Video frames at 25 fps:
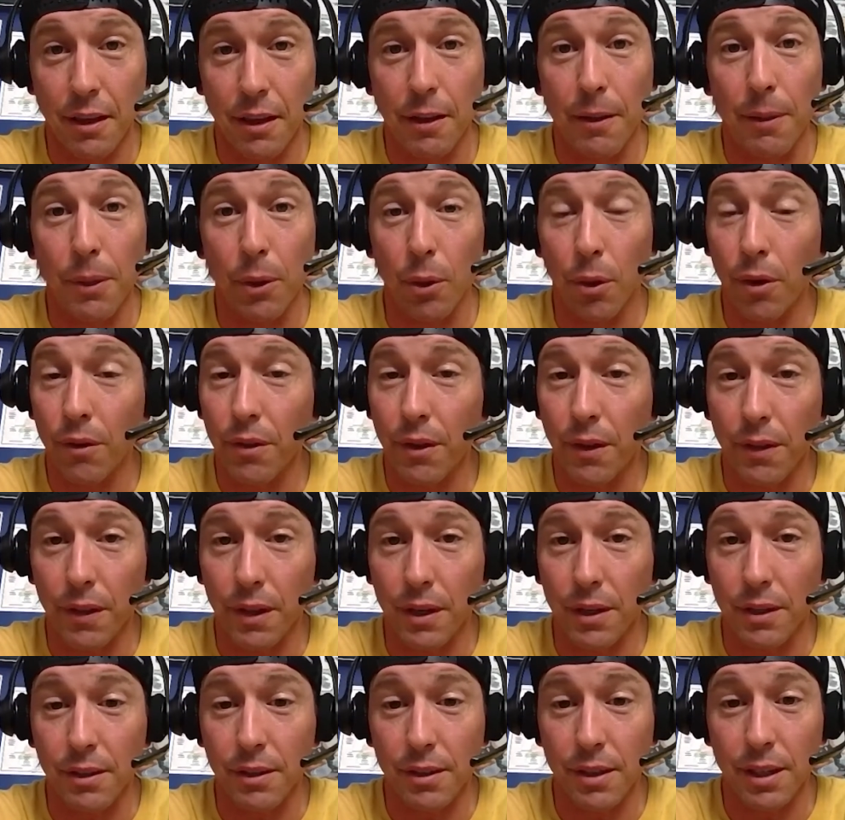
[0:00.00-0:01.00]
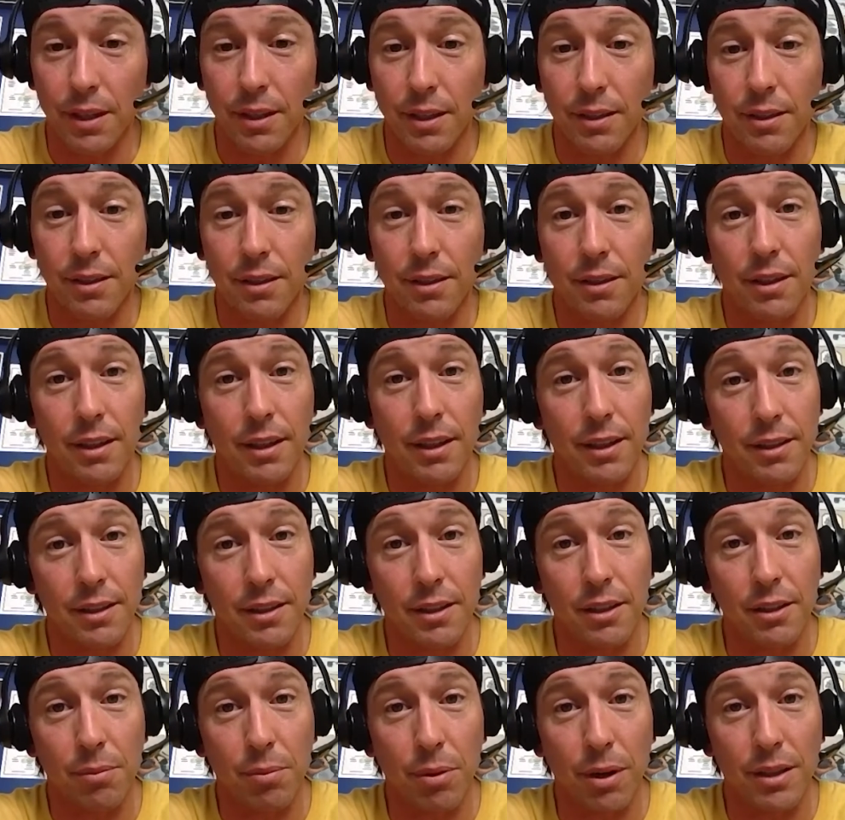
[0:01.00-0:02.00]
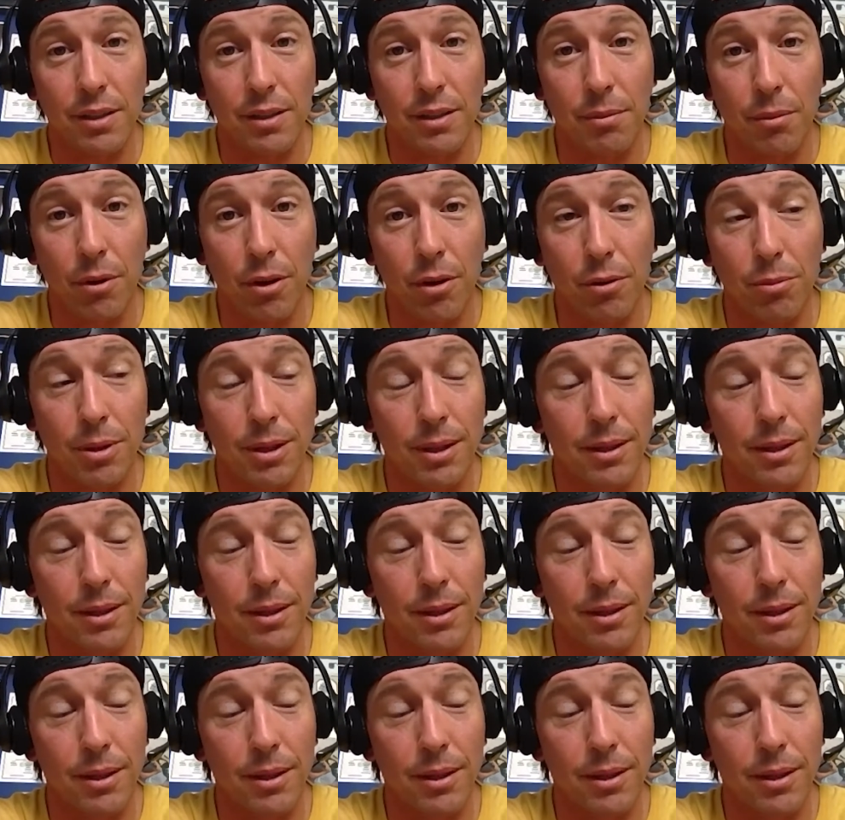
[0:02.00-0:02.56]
The only thing that exists is this present moment,